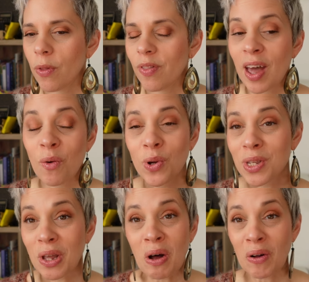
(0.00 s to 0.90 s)
there
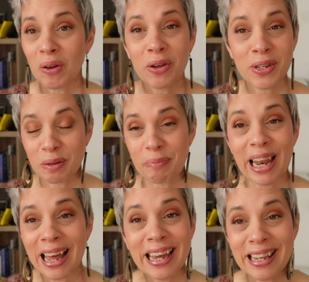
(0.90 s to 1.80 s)
was all her
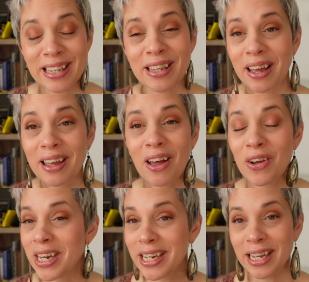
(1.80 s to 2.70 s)
supplies,
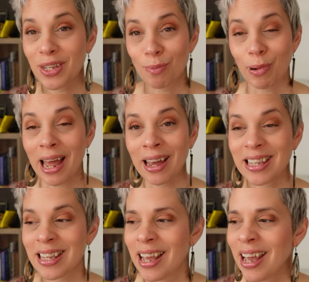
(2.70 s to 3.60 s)
knitting
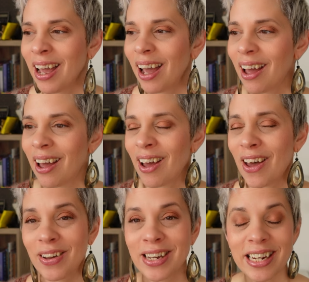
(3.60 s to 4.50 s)
supplies,
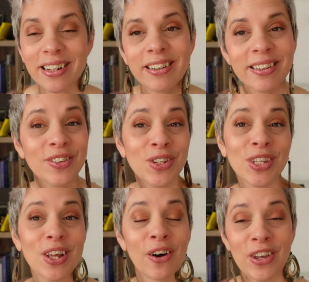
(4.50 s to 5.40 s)

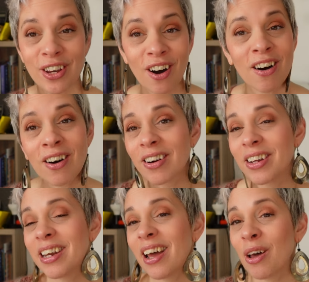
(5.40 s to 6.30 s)
needles,
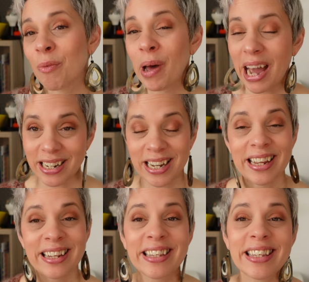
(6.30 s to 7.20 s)
yarn,
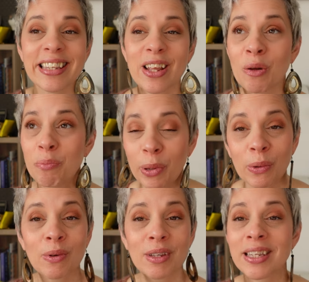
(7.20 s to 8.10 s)
patterns,
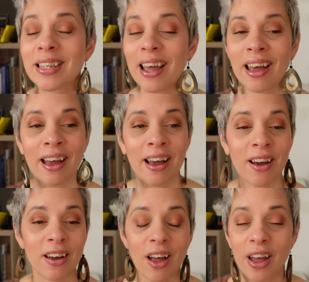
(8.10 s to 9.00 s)
books,
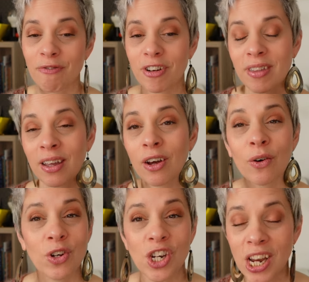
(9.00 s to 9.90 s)
everything
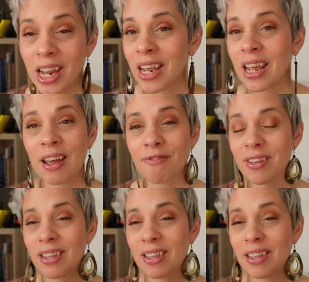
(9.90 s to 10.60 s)
crochet, a